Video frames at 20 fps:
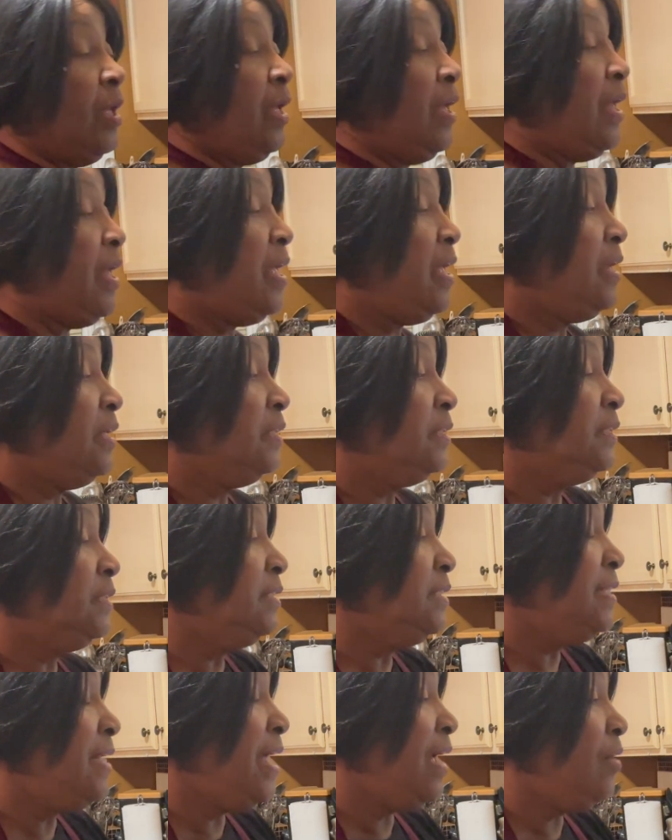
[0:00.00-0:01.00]
And
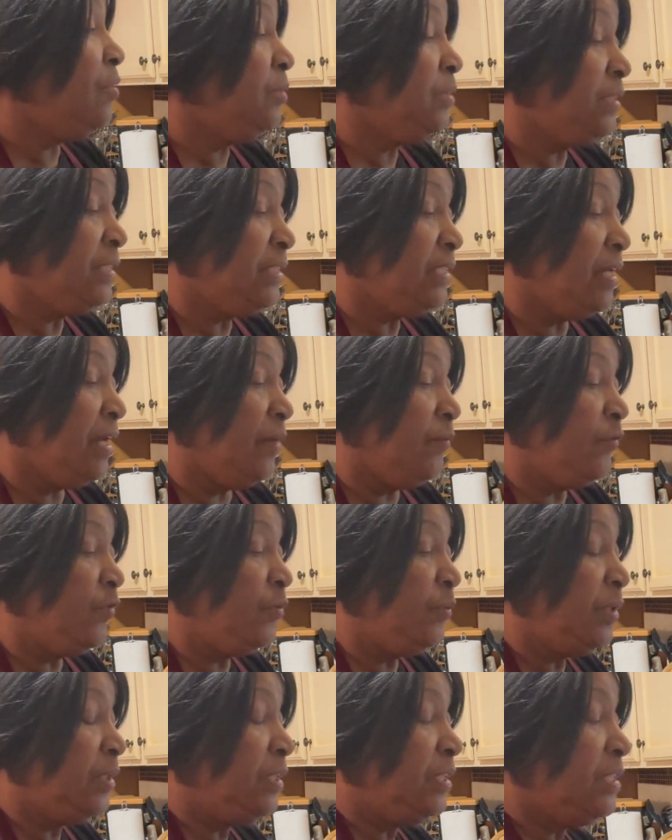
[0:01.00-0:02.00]
now it's time for
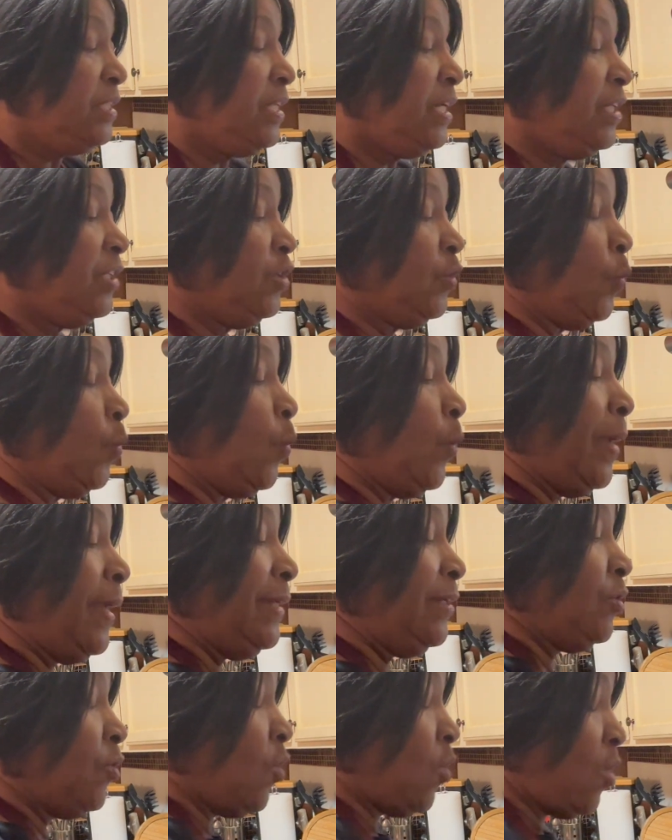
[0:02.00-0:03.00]
me to take the
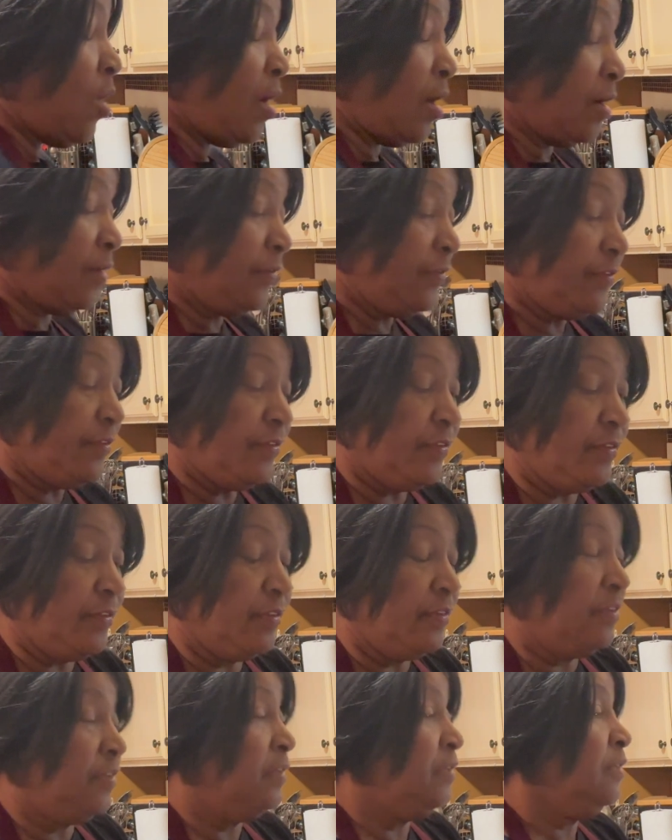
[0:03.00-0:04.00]
weight off.
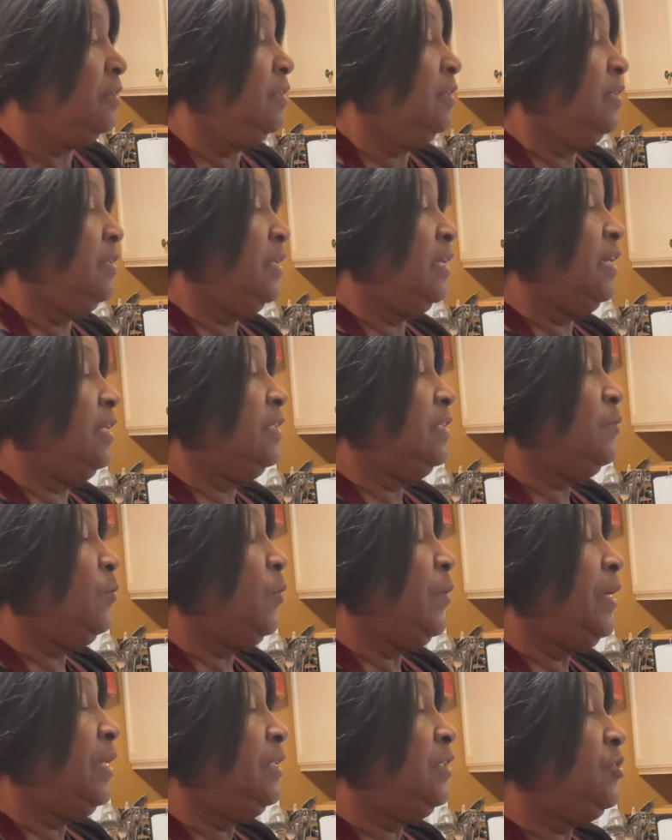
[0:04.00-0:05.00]
And the
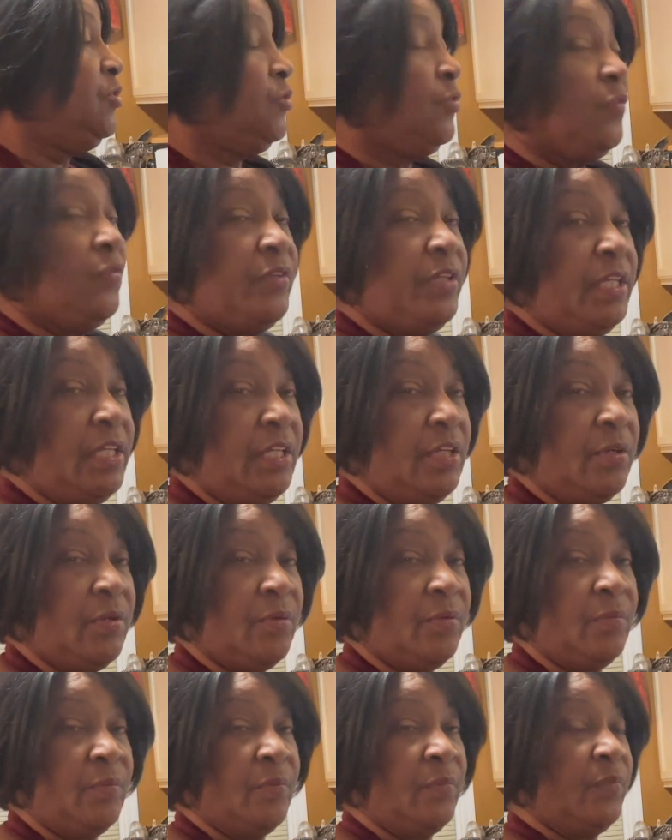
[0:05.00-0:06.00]
weight is over here.
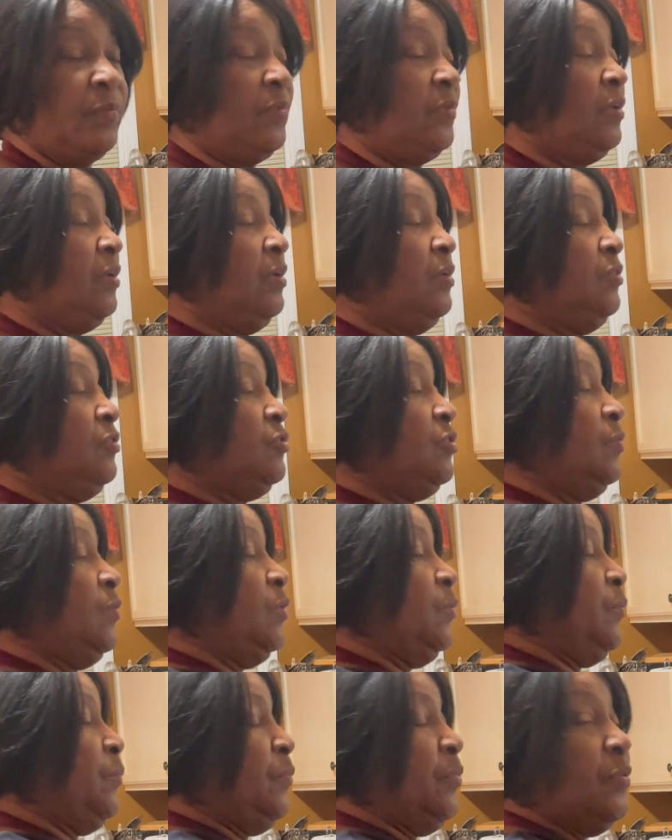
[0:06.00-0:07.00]
So I'm
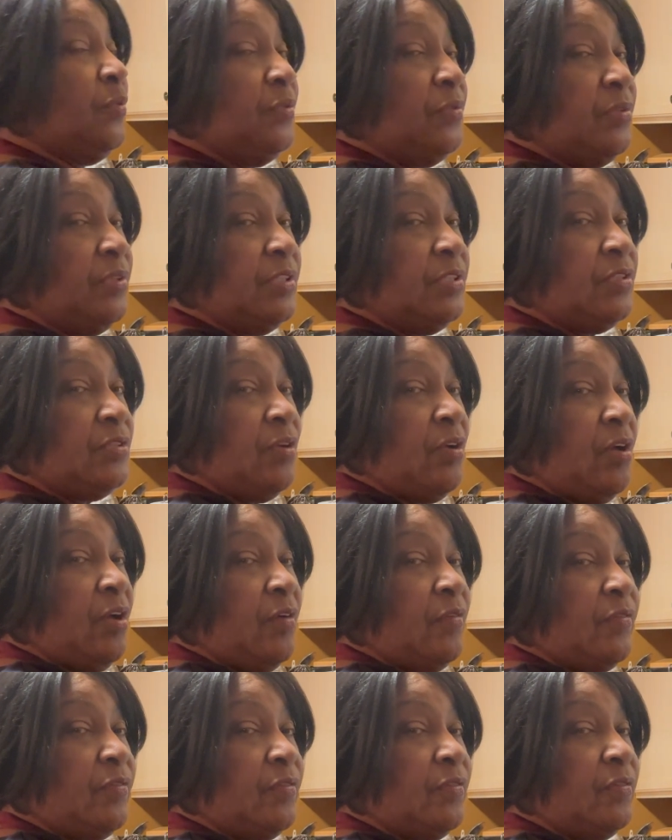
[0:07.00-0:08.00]
going to pull this
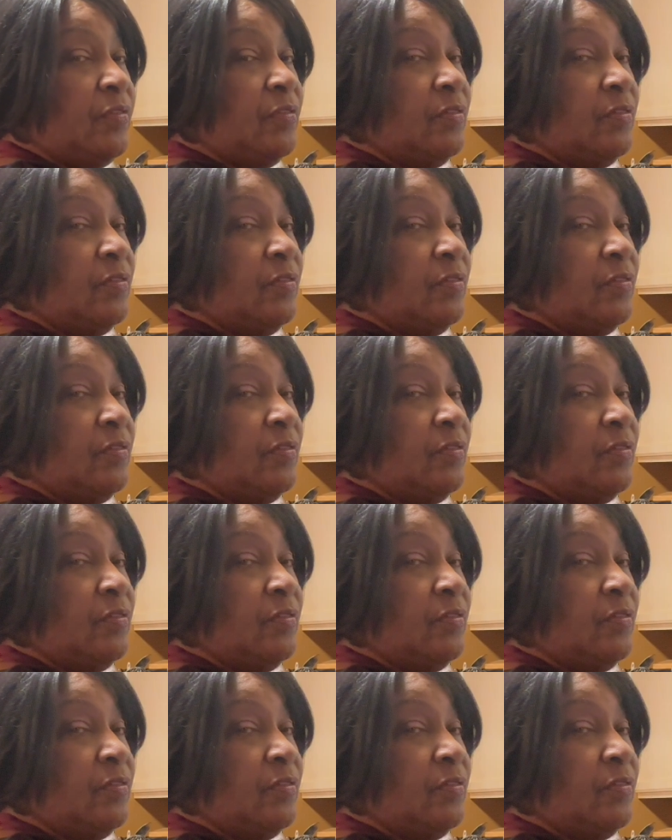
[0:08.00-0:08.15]
off.